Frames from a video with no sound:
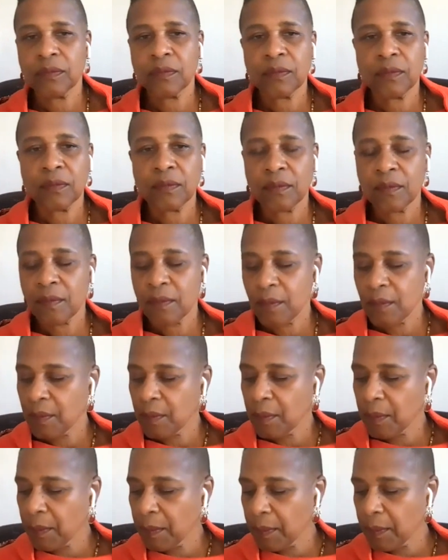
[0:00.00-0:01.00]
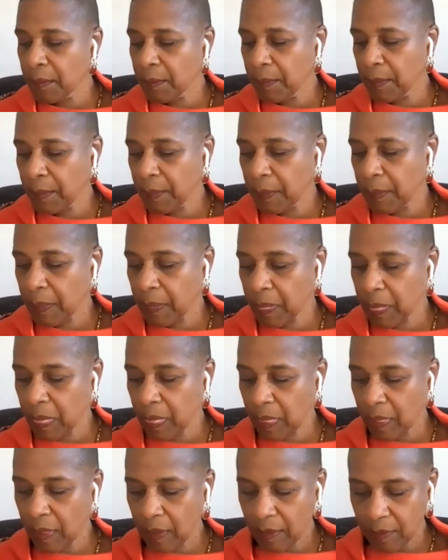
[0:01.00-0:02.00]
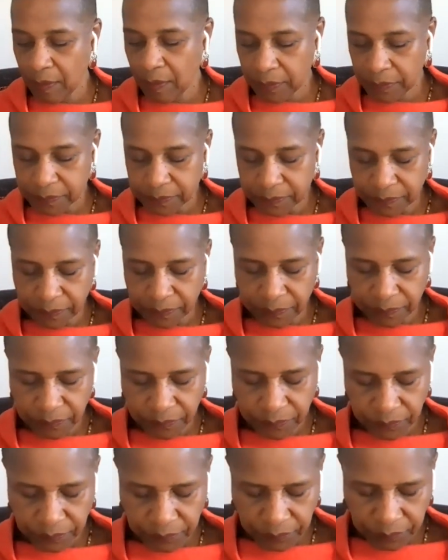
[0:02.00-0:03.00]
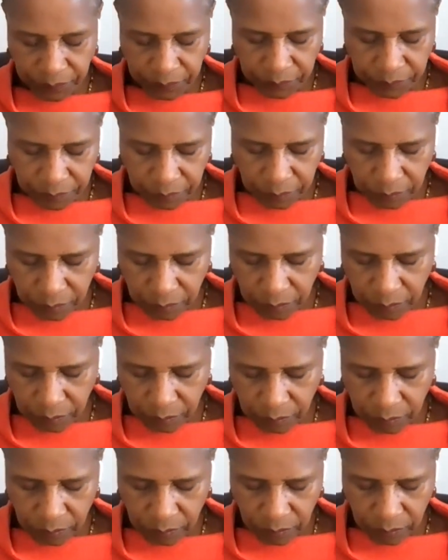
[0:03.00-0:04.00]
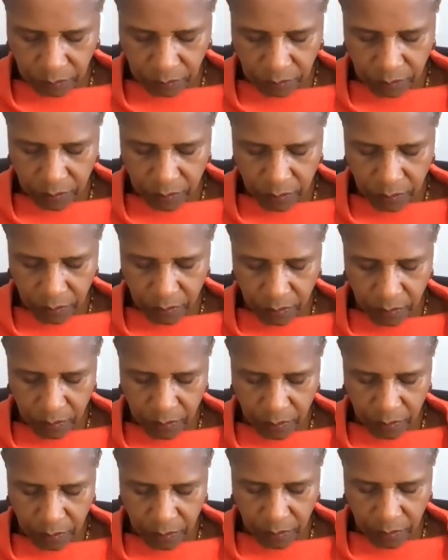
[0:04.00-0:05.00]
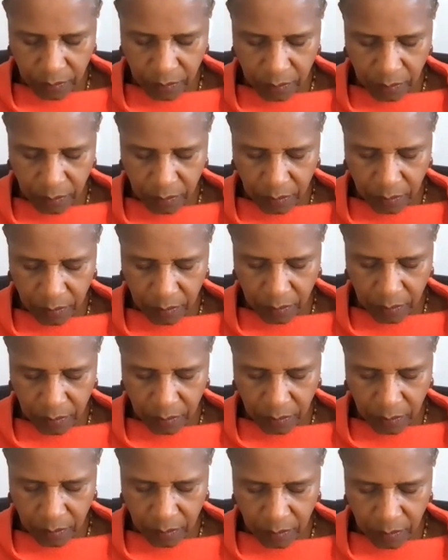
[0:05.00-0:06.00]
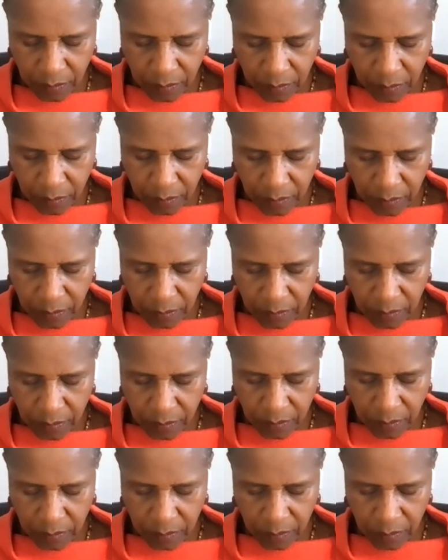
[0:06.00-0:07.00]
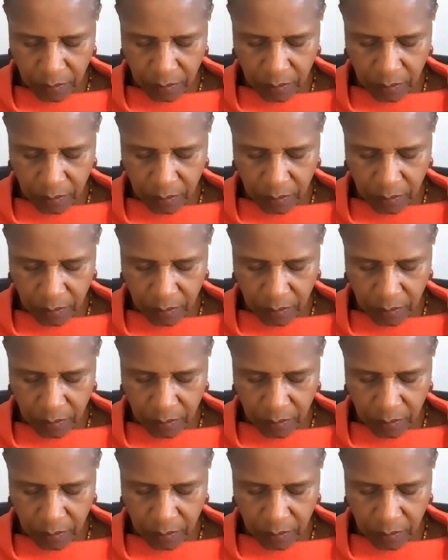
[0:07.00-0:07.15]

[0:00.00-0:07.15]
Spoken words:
(silence)